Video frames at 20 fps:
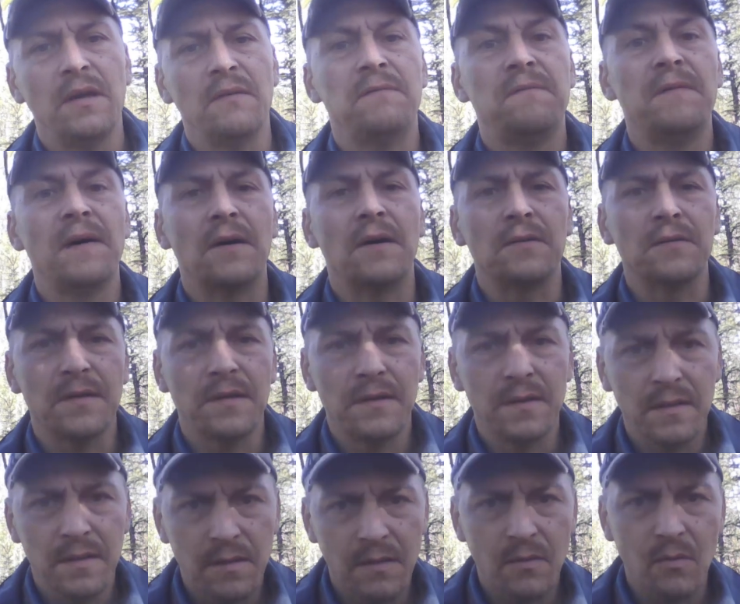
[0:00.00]
felt
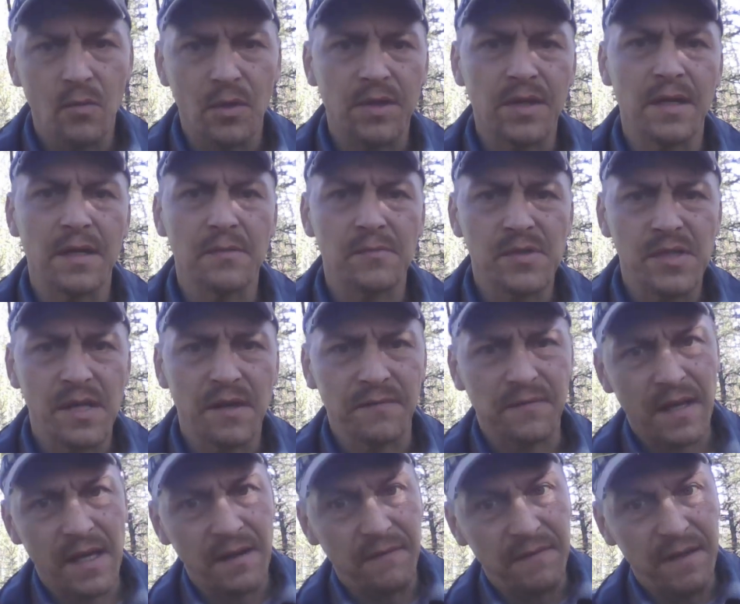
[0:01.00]
within himself
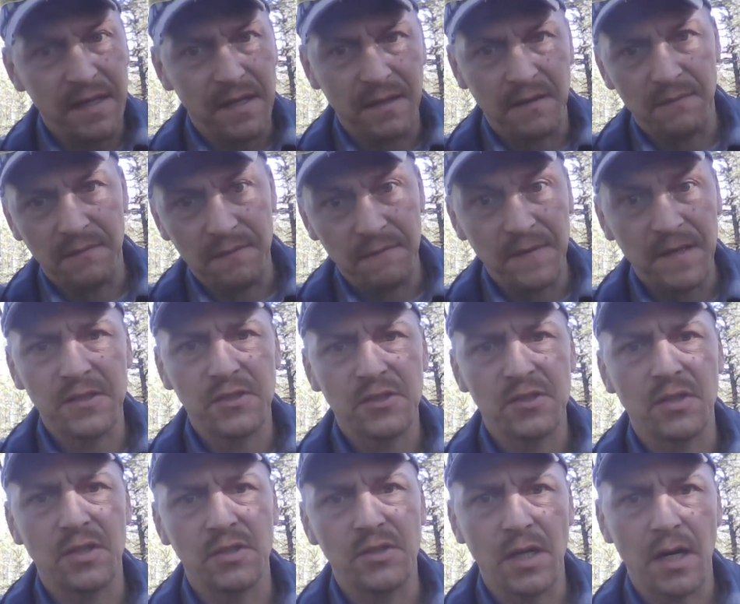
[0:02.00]
that if he didn't finish
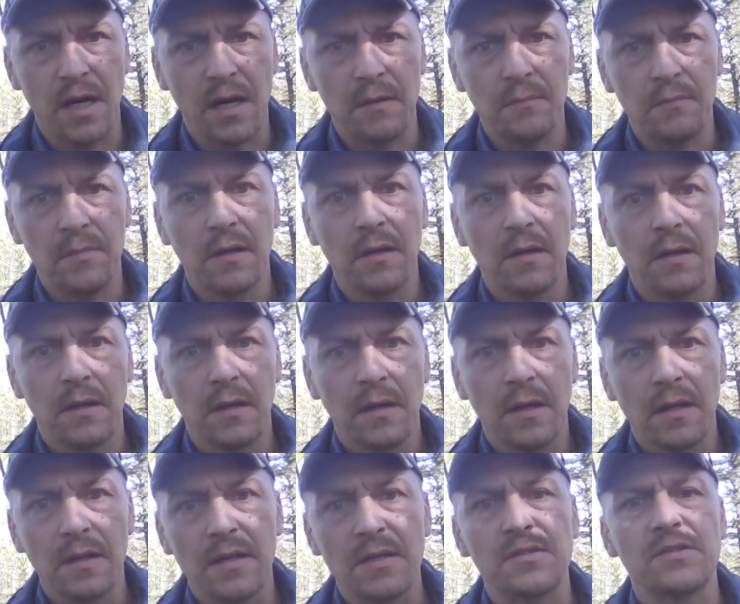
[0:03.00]
the job
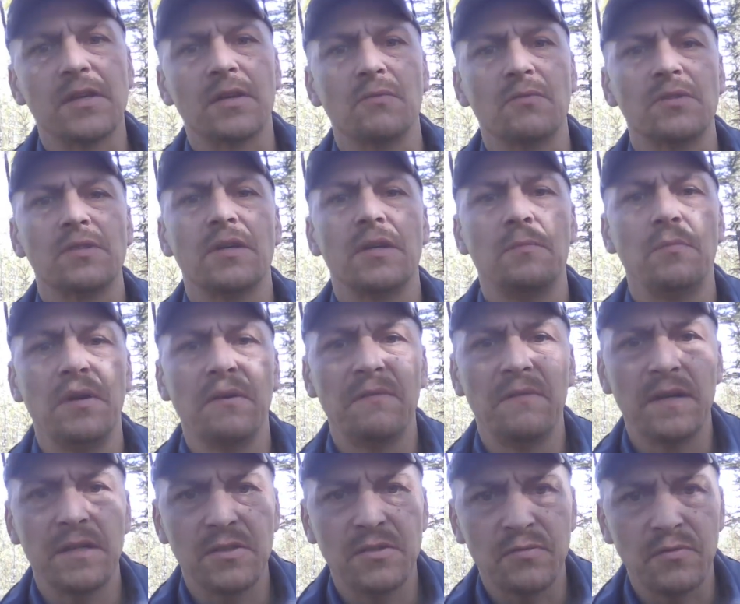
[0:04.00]
this thing was going to be
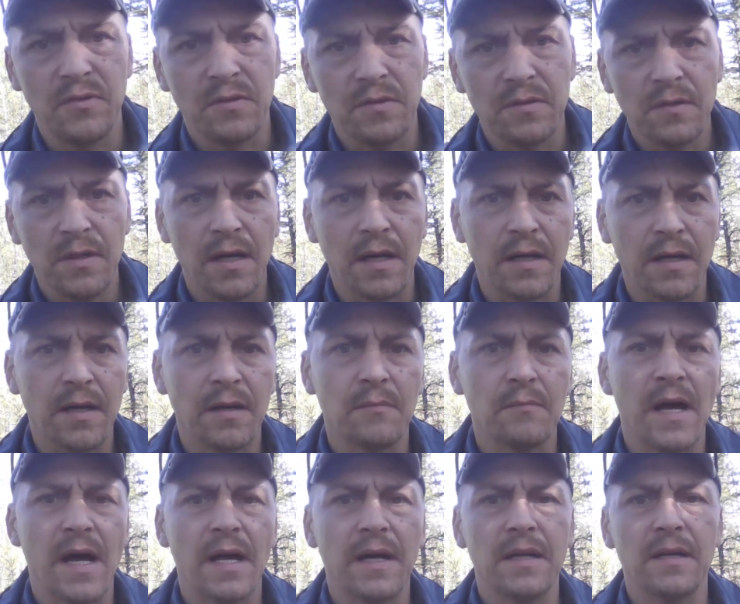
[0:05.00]
vengeful and come
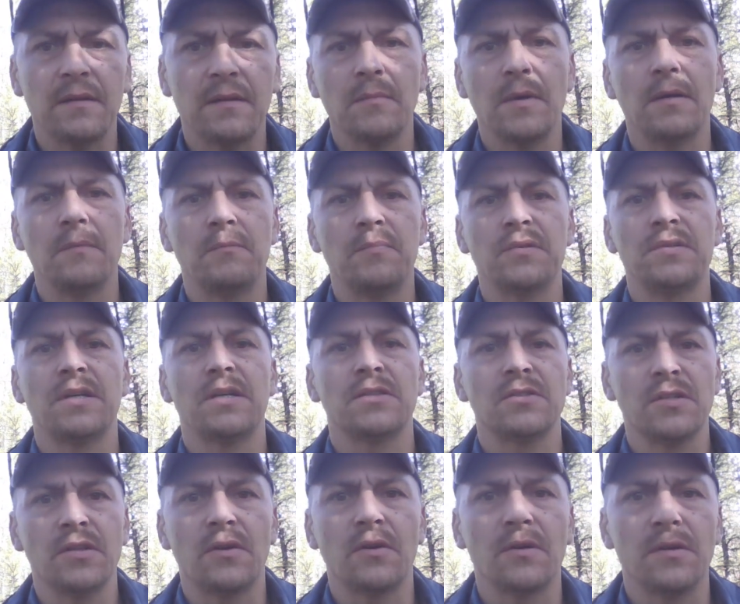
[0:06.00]
back and, and
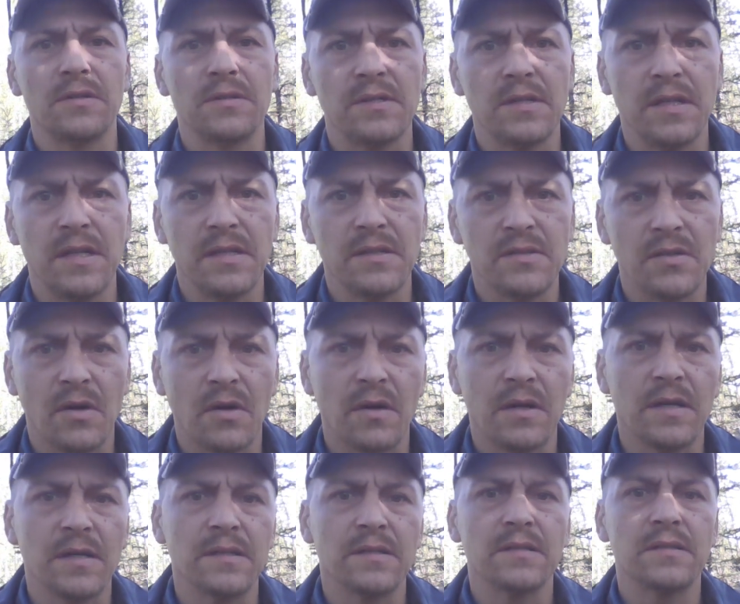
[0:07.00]
potentially hurt his niece or
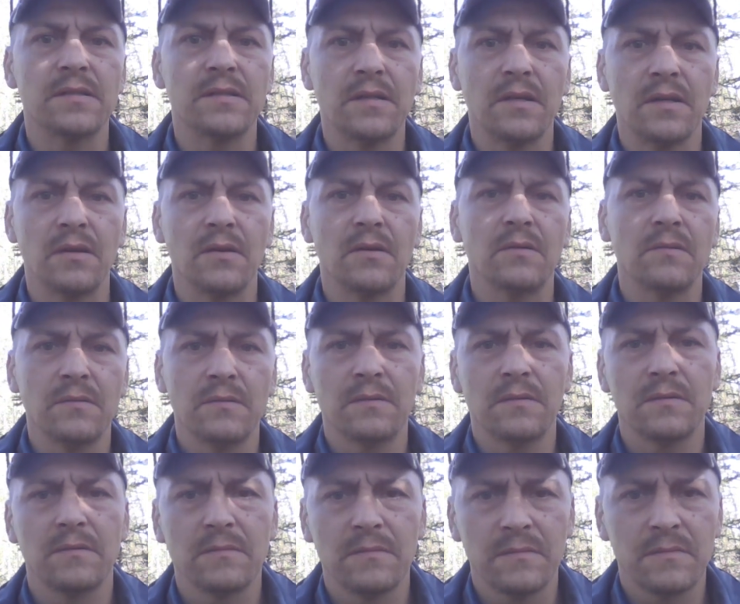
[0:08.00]
his you know
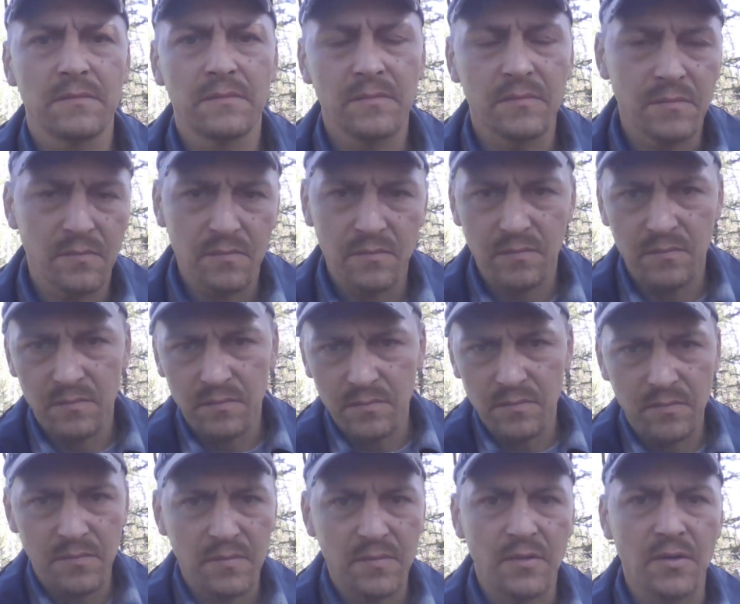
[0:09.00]

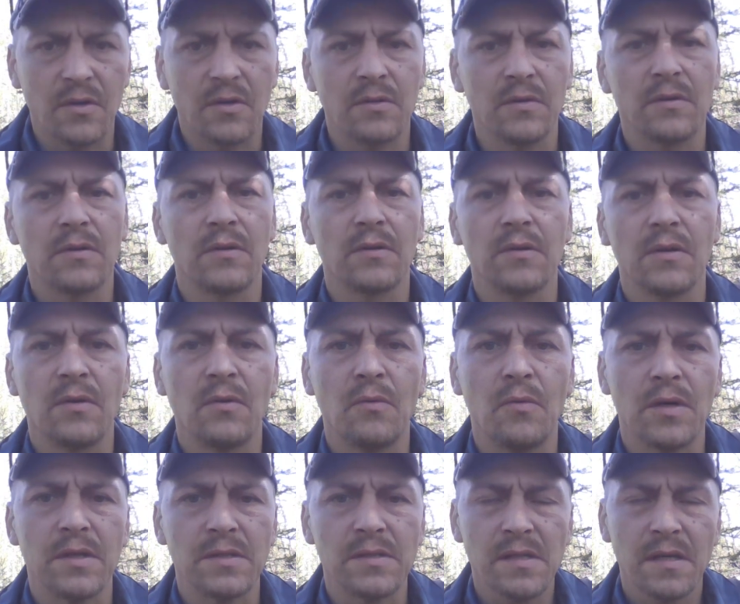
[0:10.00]
her her little
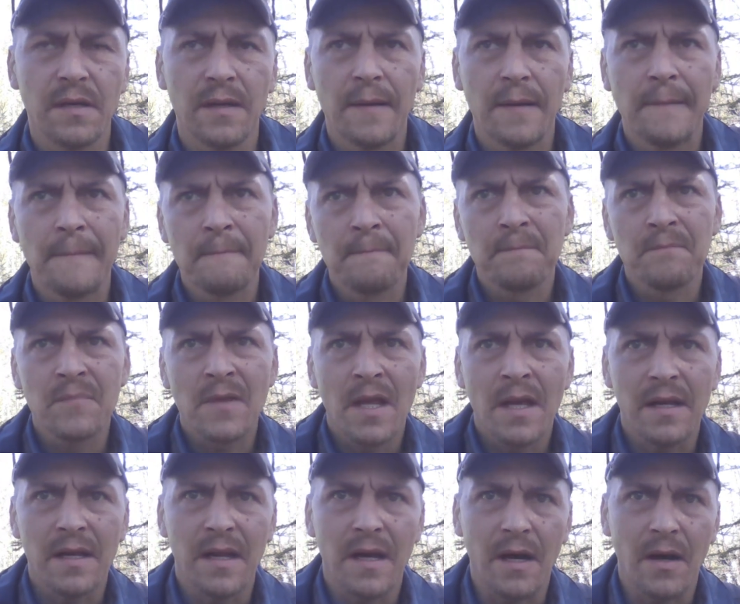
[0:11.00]
ones
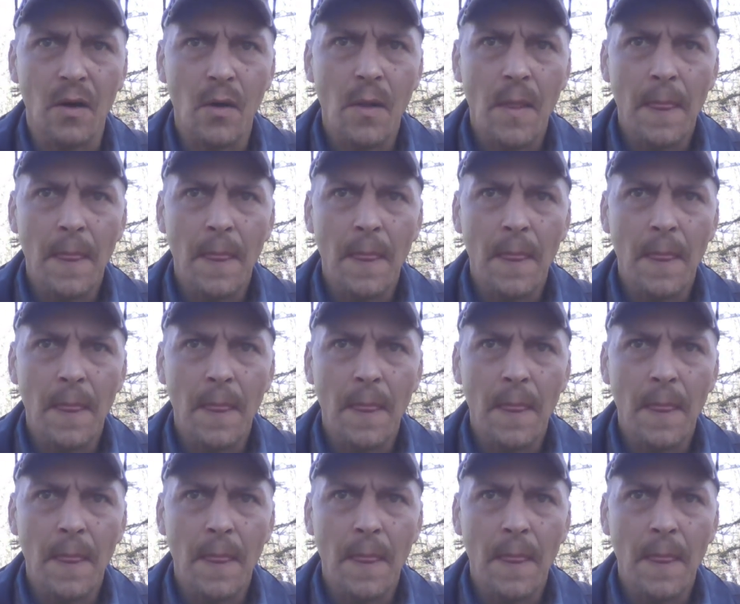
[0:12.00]
now